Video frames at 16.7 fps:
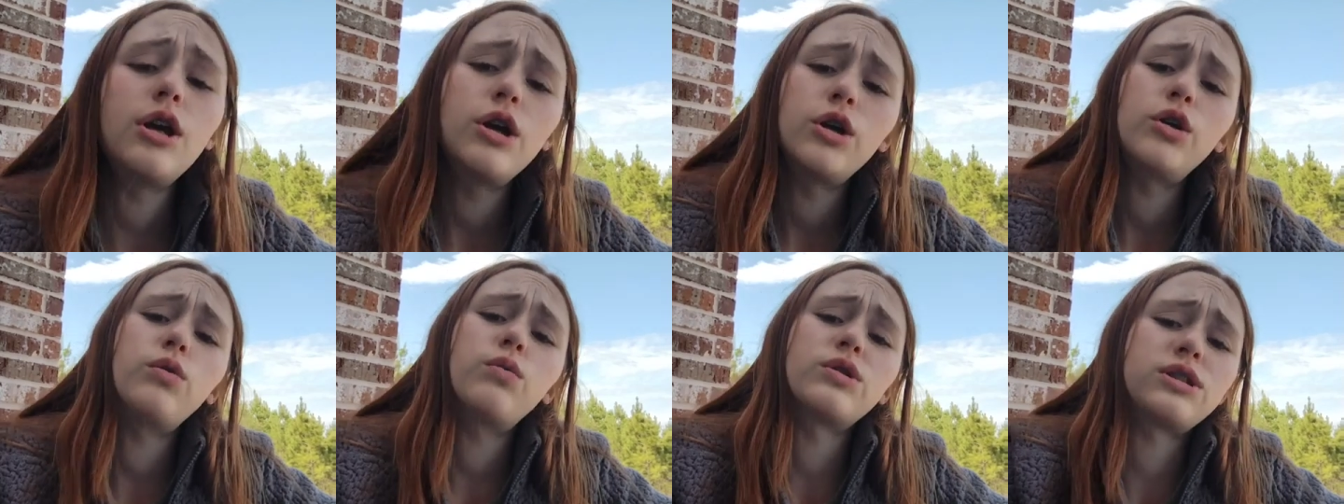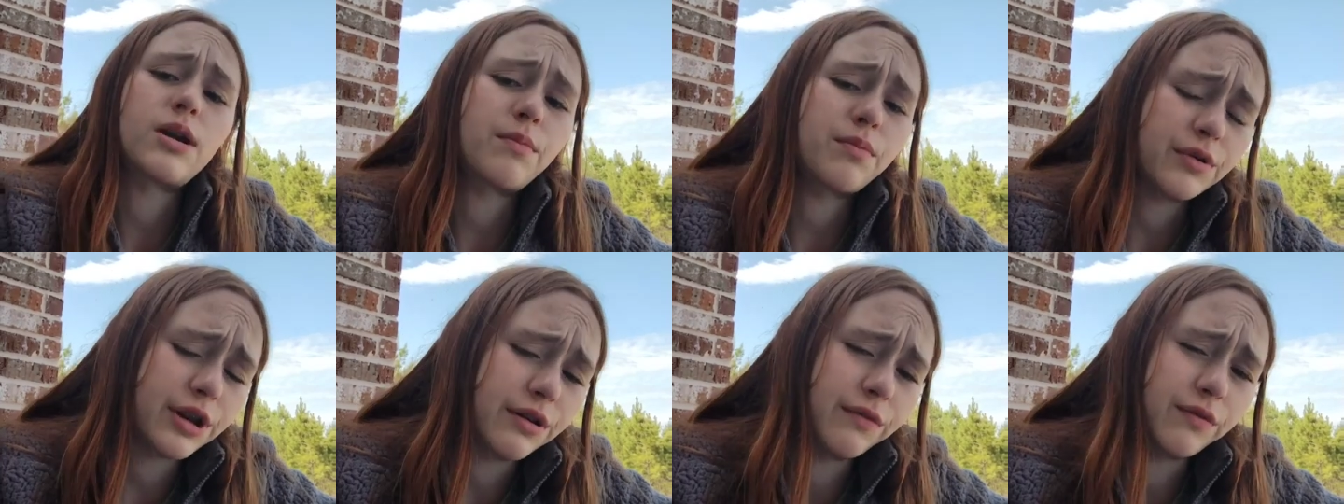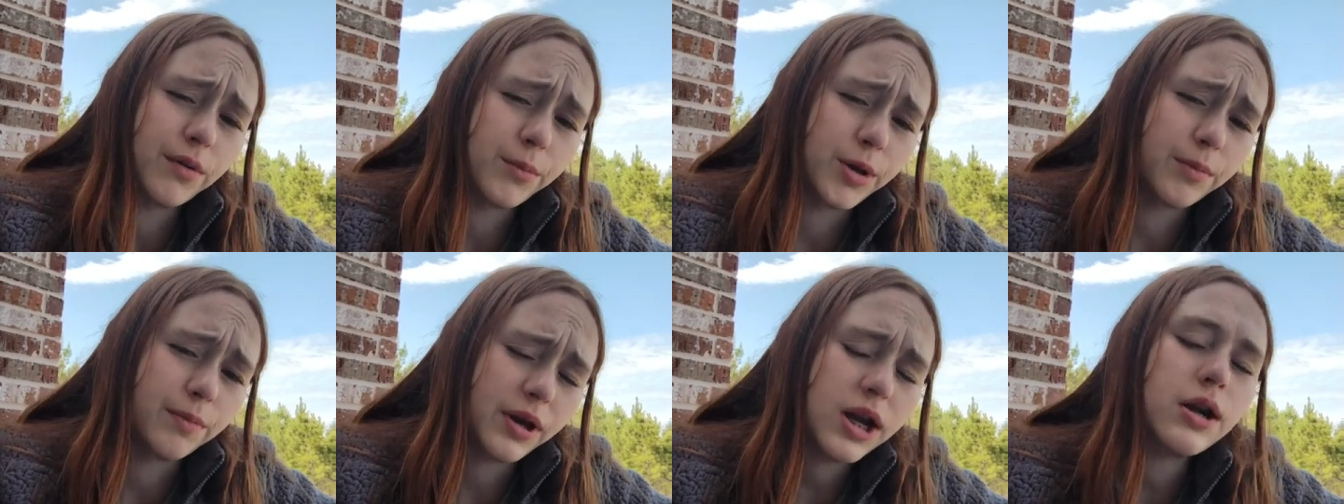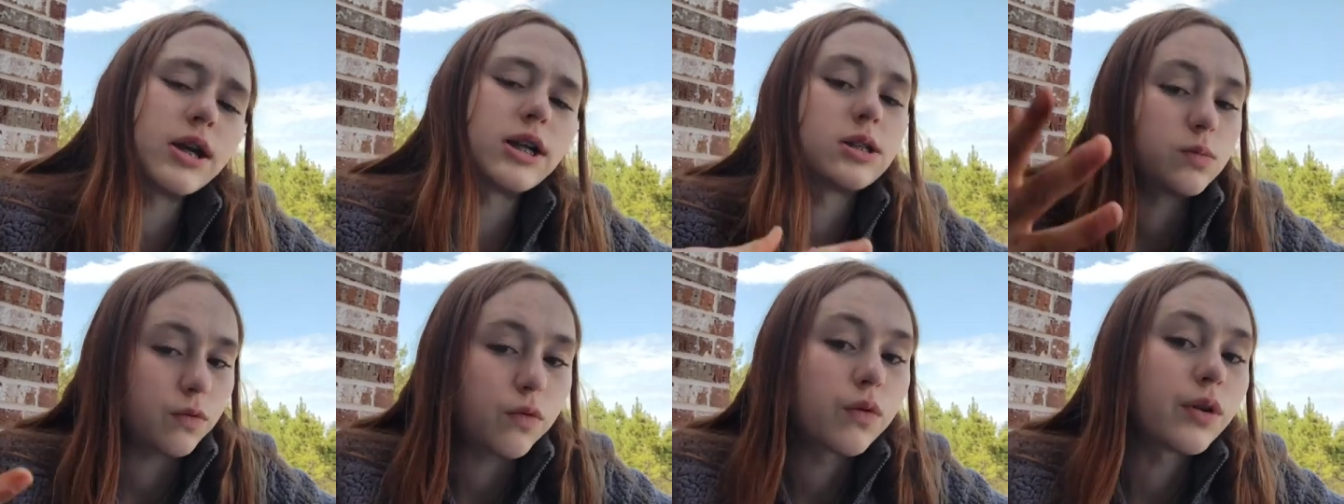who were separated from their parents
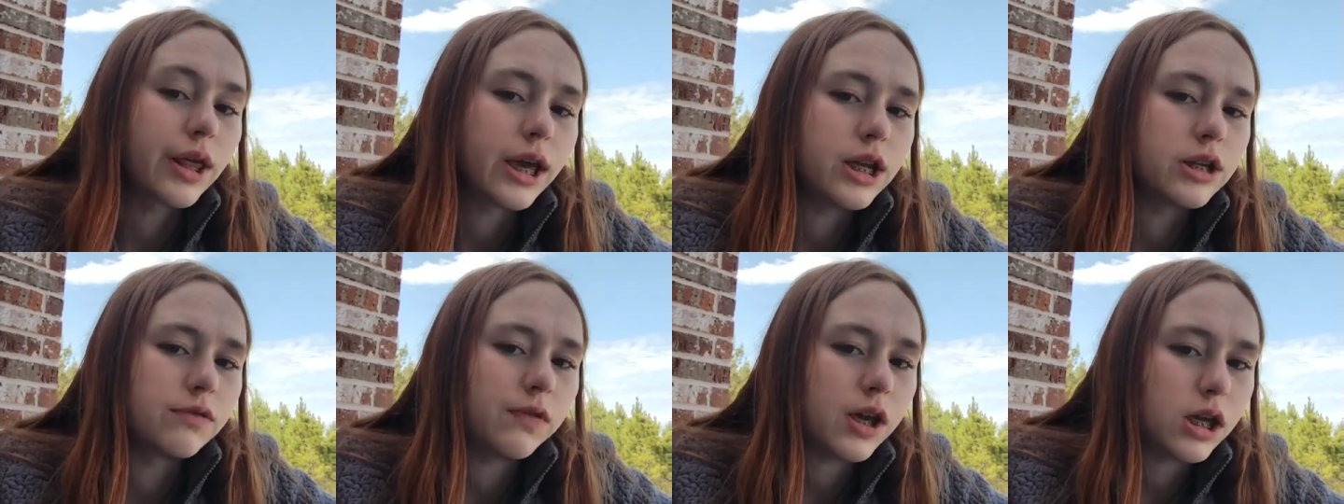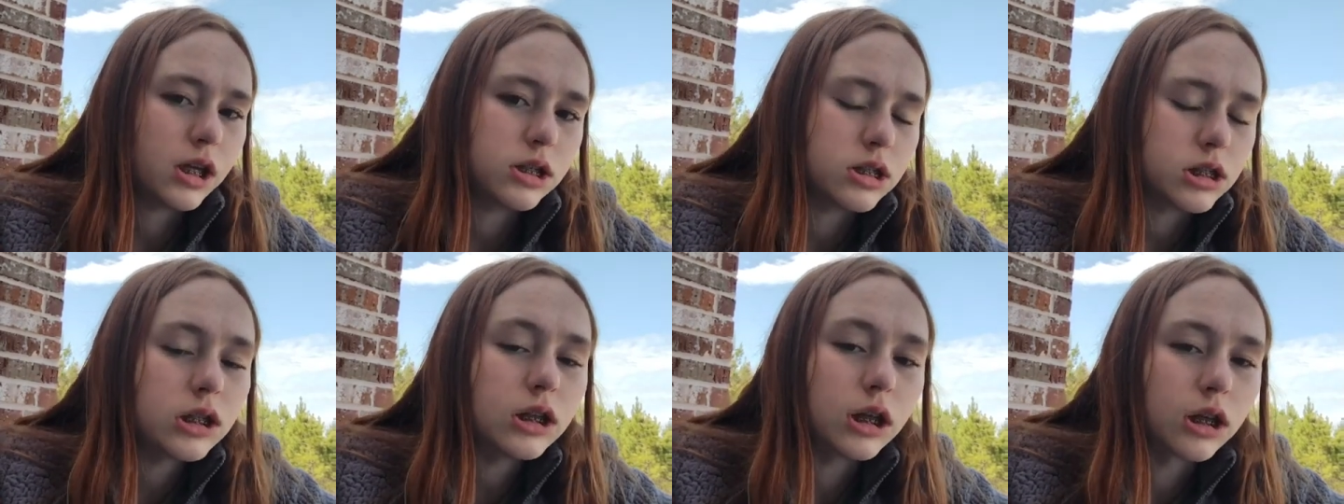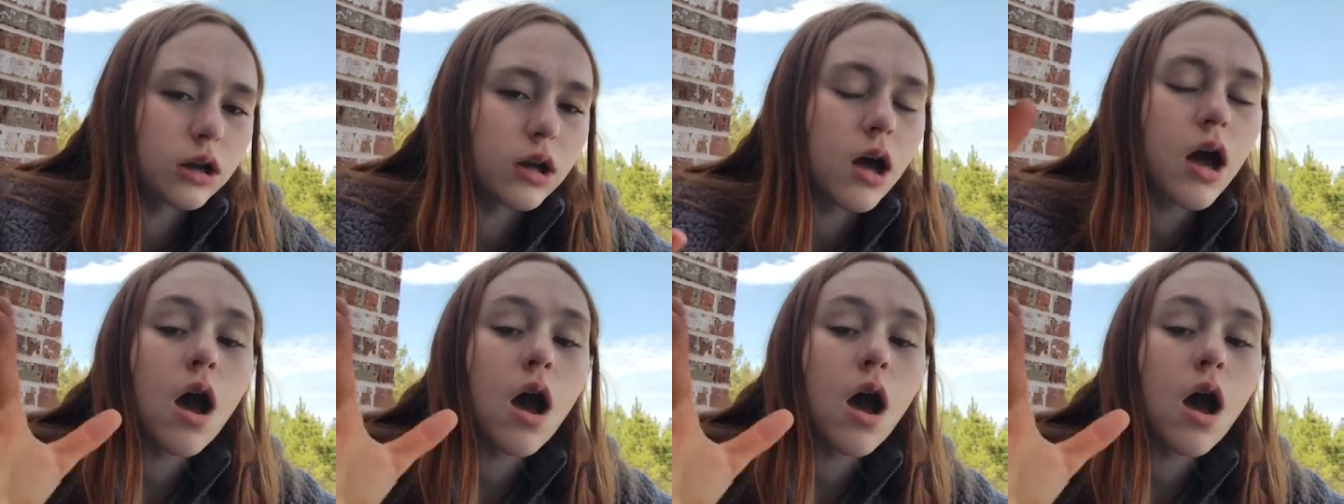before the age of 18,